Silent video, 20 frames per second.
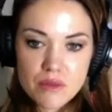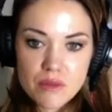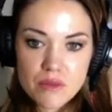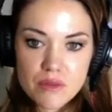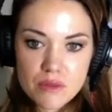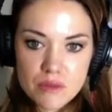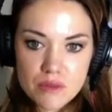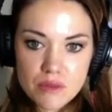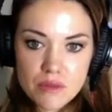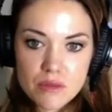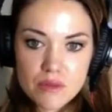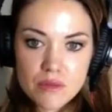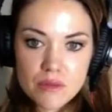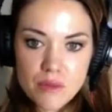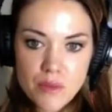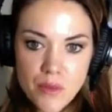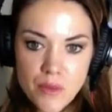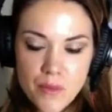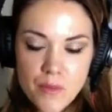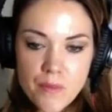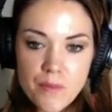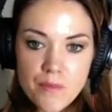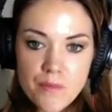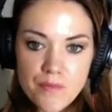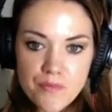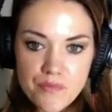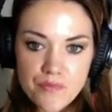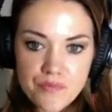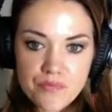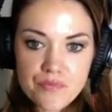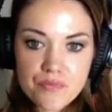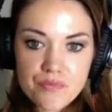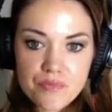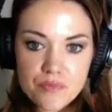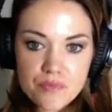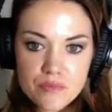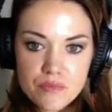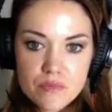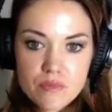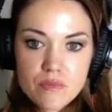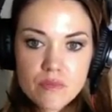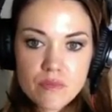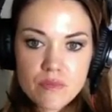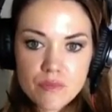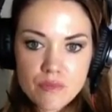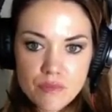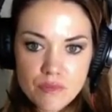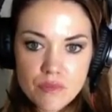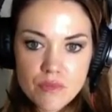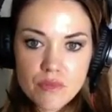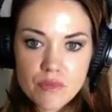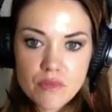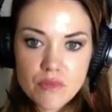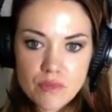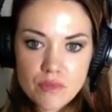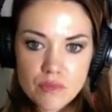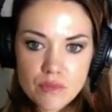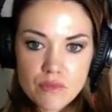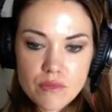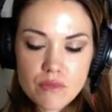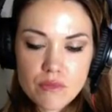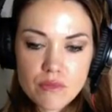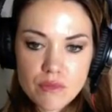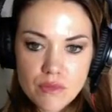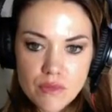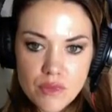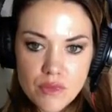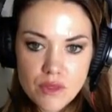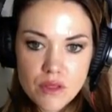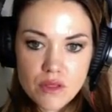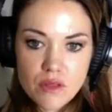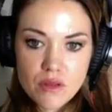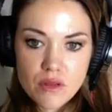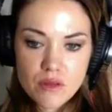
The person shown says nothing.